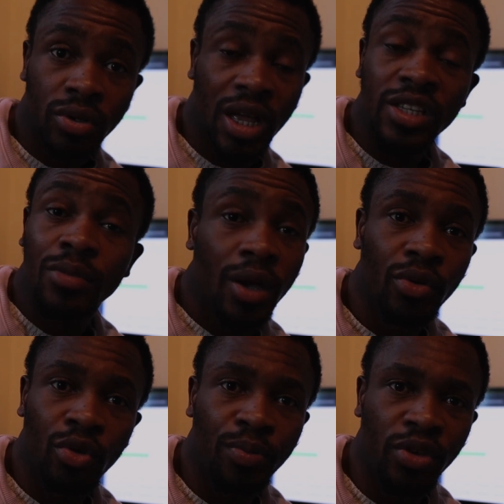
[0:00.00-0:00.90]
That's my
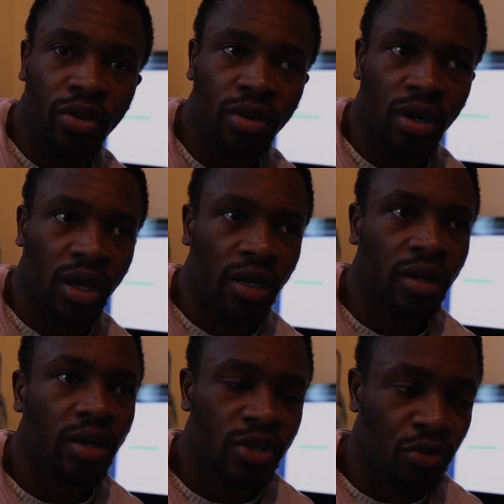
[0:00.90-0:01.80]
own opinion. Like,
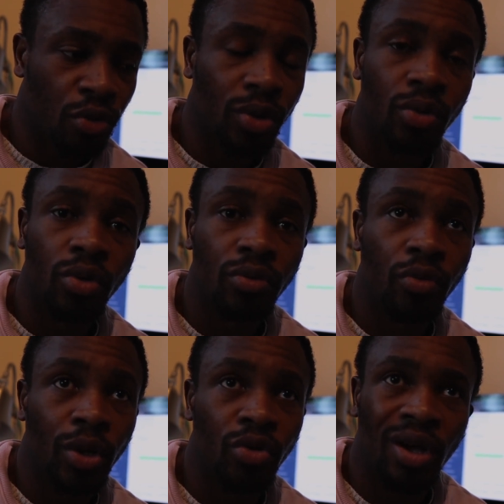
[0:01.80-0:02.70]
it's very good
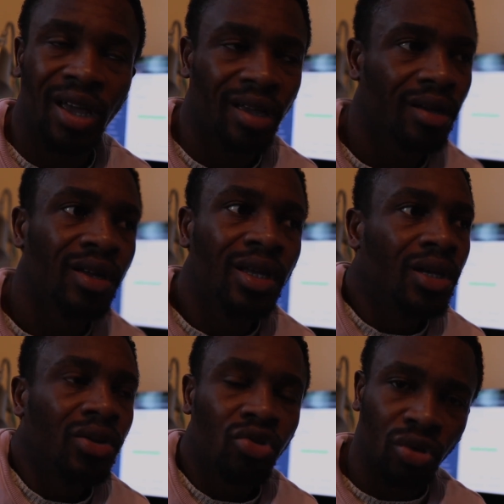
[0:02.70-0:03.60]
when you are like
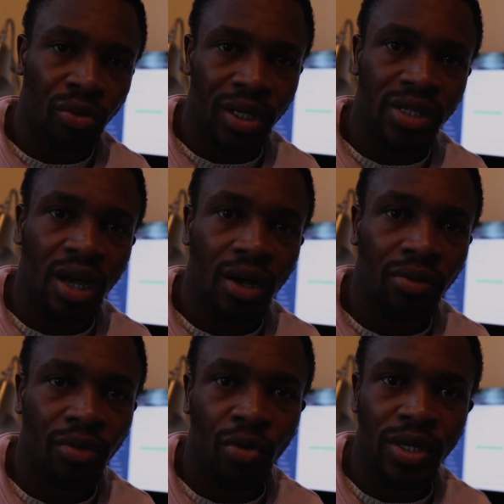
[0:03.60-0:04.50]
3 weeks out,
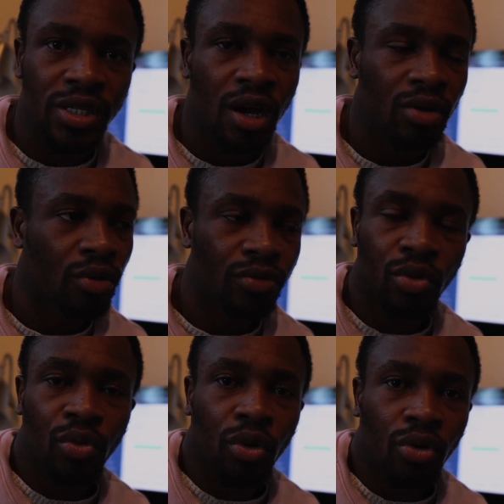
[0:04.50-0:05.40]
4 weeks out, of
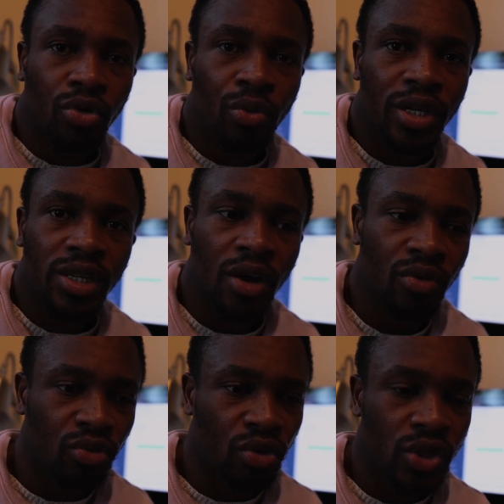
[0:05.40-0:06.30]
two or 2 weeks
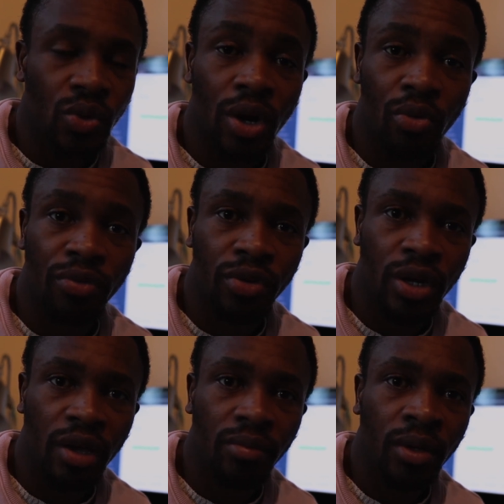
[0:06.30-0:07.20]
out, you're just gonna review
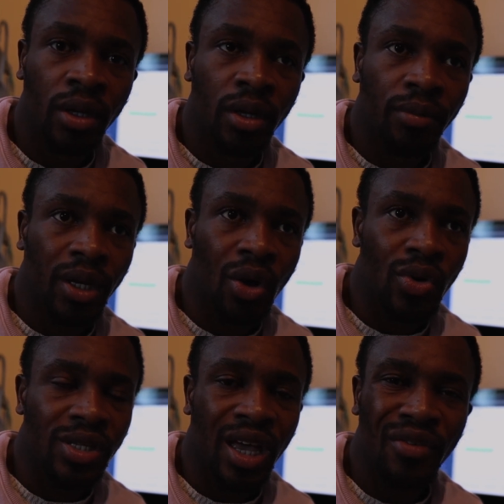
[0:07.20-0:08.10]
them
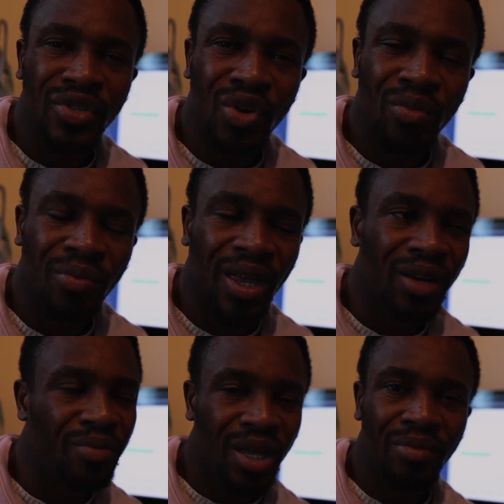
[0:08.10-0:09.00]
because they have some
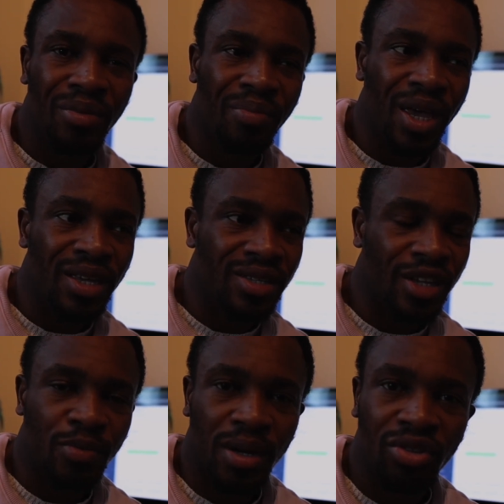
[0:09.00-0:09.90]
NBME based
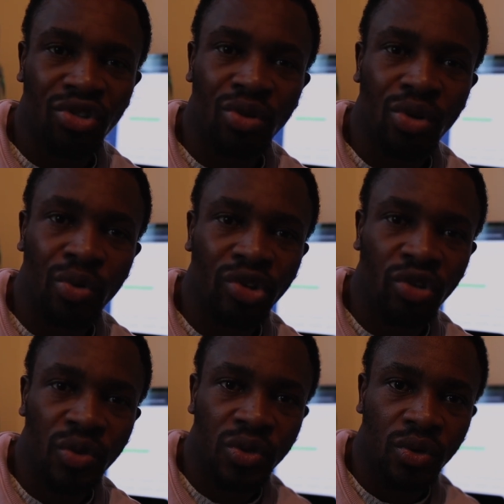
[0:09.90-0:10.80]
explanation or
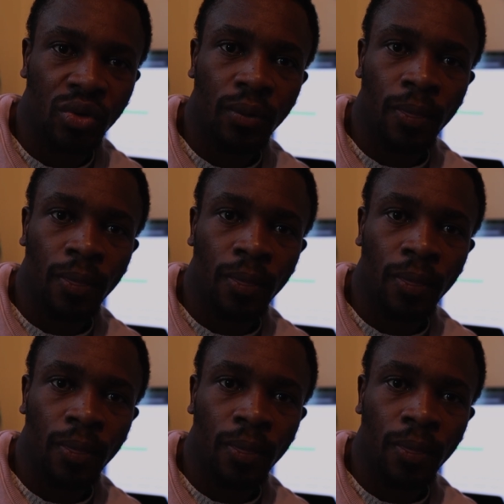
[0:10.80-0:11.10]
questions, you know.